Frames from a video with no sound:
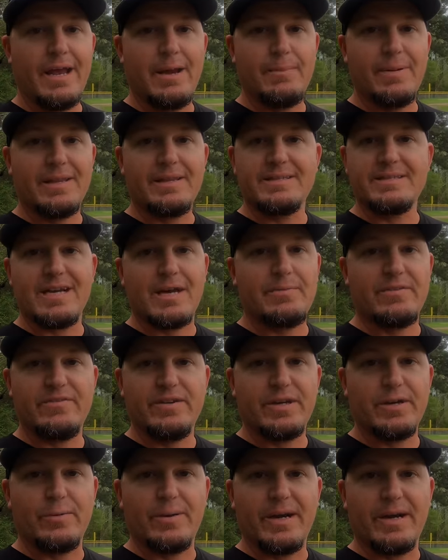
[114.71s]
And by the time the
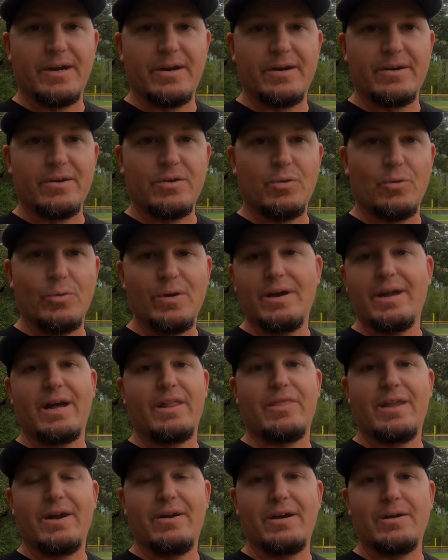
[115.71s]
video aired, we're
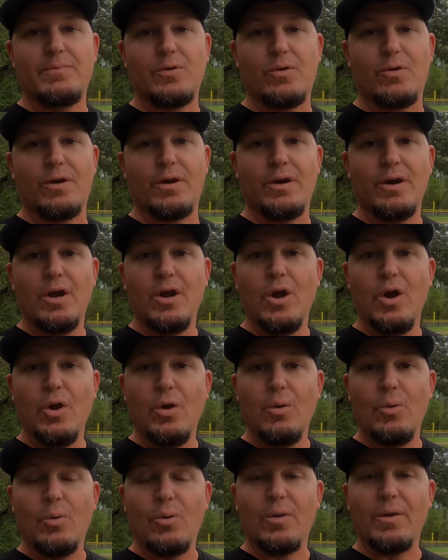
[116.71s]
not there anymore.
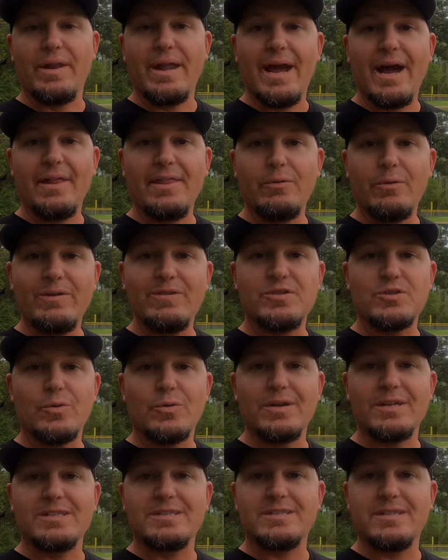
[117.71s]
Well, now that we've
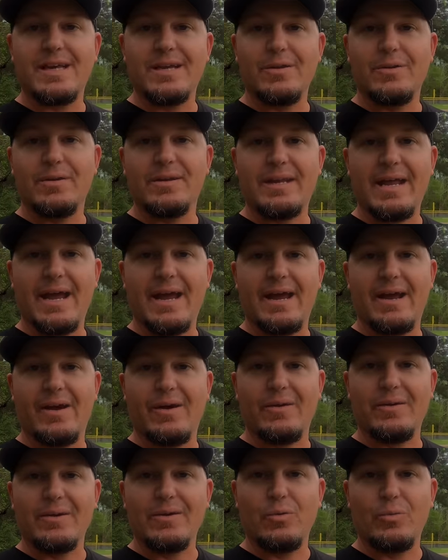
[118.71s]
sort of settled
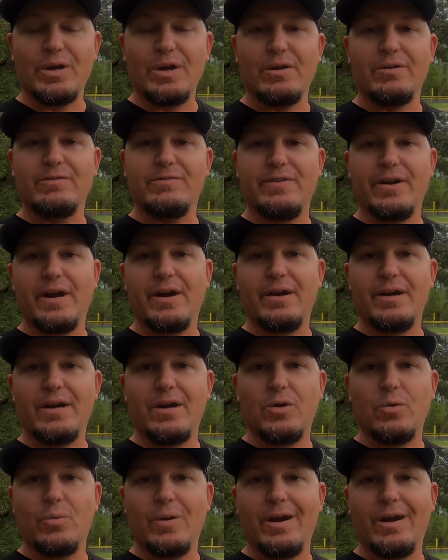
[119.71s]
down, we are very
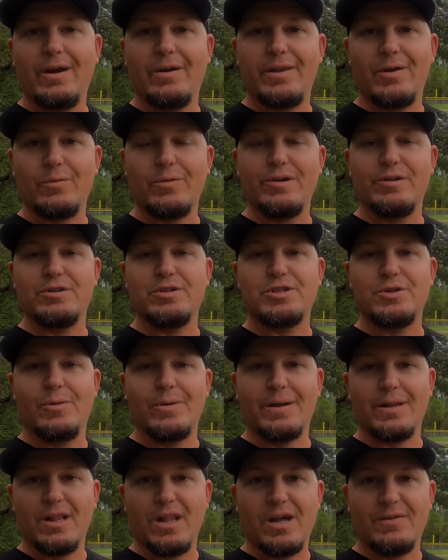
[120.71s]
aware that we are
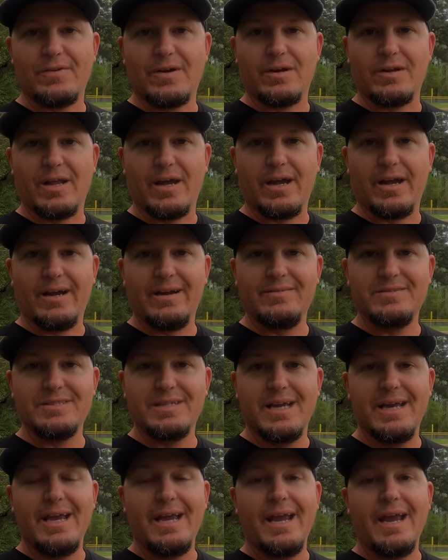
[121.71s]
showing a lot of our lives.